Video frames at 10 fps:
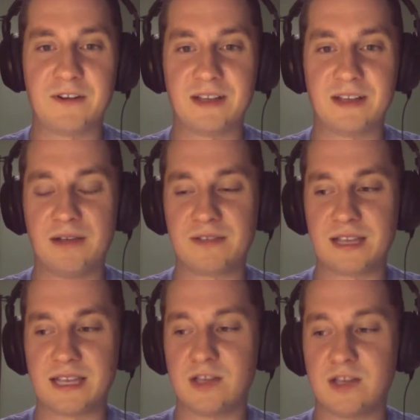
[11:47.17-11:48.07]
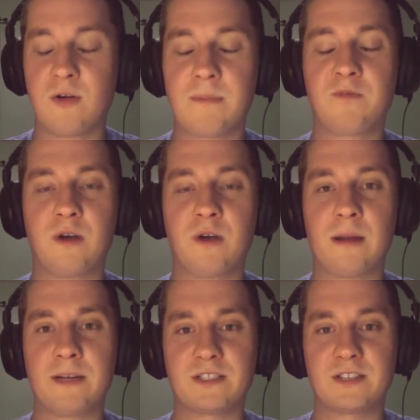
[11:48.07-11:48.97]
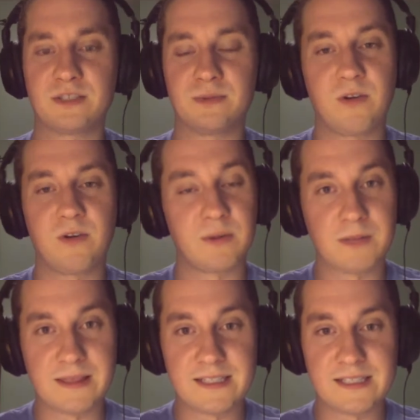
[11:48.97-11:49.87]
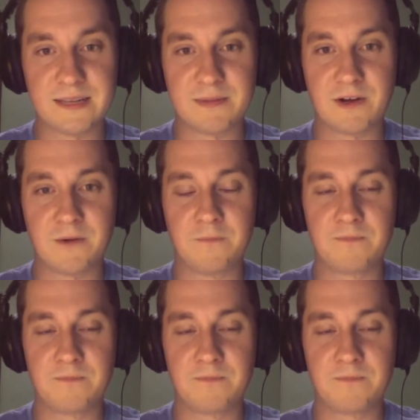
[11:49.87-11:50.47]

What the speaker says: and I was like, you know what, before I buy Stretch Mo, I want to play this demo,